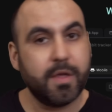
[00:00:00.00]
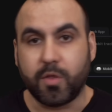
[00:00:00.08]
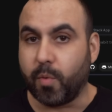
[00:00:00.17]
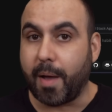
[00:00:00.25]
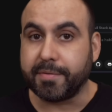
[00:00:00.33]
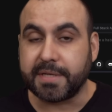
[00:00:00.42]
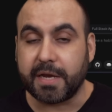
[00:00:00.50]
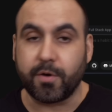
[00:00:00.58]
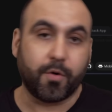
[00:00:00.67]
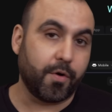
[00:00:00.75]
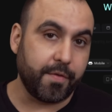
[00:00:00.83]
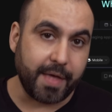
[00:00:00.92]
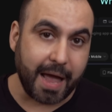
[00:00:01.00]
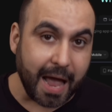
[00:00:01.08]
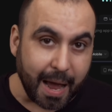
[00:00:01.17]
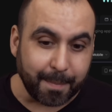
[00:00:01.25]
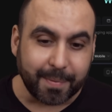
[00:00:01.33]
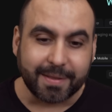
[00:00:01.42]
the website or the
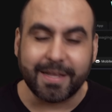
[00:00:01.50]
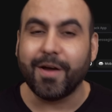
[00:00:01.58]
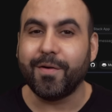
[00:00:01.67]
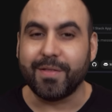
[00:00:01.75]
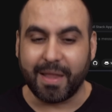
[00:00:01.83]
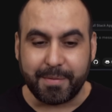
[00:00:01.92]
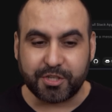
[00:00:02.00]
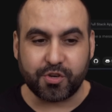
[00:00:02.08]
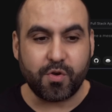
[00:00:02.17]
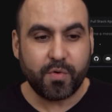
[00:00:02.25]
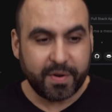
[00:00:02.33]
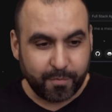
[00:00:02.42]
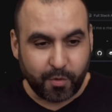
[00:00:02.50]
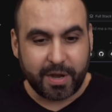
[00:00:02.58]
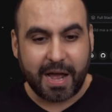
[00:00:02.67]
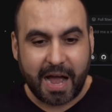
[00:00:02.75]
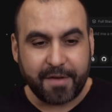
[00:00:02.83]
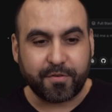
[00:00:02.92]
app. Now, let me show you
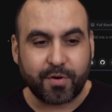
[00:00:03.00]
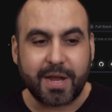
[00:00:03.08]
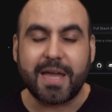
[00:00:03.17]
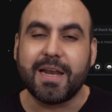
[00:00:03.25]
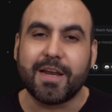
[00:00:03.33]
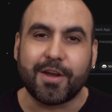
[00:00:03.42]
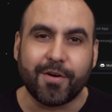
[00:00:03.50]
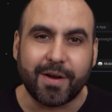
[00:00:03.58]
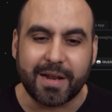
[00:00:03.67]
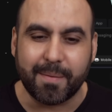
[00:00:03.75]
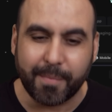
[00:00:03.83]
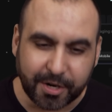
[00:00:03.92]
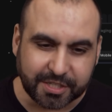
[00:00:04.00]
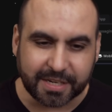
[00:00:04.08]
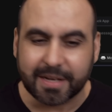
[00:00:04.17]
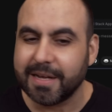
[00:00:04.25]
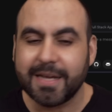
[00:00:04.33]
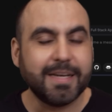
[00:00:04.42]
what I've created here in
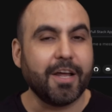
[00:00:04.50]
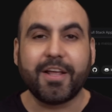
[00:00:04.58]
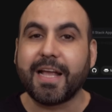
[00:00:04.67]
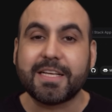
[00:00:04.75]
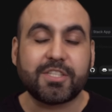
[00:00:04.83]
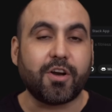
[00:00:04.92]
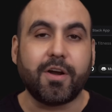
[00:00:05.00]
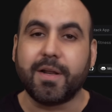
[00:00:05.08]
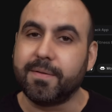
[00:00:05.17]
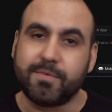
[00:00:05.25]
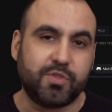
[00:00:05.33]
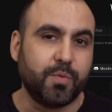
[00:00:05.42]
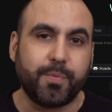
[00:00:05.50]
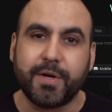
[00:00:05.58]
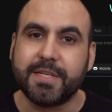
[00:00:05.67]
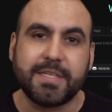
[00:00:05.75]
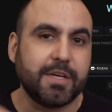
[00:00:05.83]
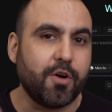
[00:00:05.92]
Emergent. Now, to get started, super
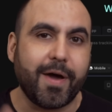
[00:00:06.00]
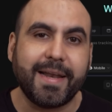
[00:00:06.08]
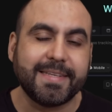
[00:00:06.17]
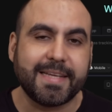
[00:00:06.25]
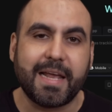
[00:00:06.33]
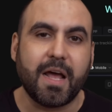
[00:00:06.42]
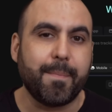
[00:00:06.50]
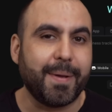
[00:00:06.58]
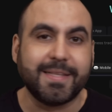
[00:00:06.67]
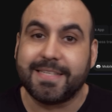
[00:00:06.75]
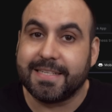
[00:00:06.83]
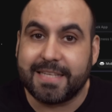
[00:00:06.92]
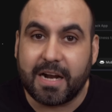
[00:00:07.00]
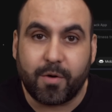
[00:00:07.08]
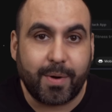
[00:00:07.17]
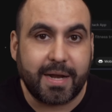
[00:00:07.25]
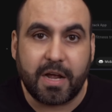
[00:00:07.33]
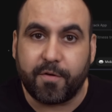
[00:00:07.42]
easy, go ahead and sign up and test it
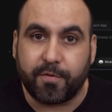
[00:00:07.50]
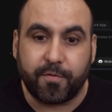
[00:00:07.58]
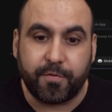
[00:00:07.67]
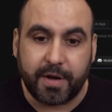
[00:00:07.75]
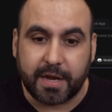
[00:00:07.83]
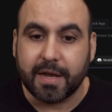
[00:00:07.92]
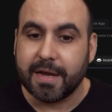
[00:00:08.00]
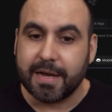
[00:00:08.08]
out right now for free.